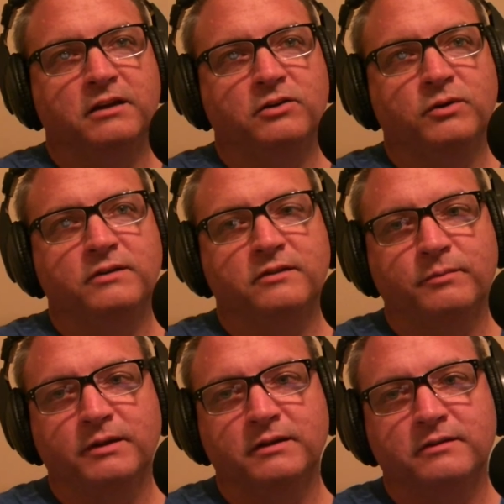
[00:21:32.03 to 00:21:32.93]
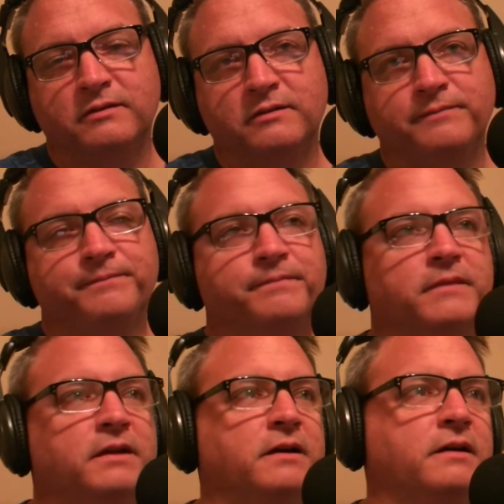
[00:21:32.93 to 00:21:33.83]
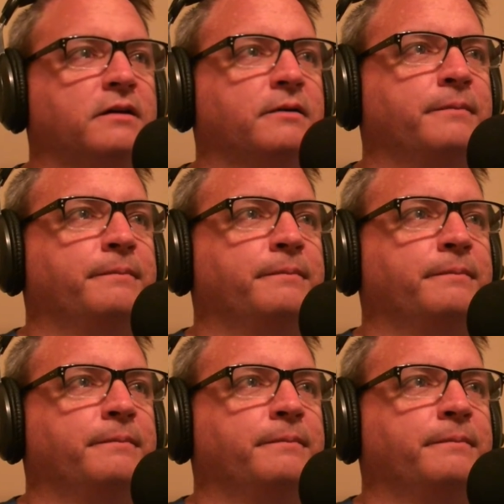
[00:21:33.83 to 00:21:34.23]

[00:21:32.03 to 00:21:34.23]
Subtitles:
a new exhibit. I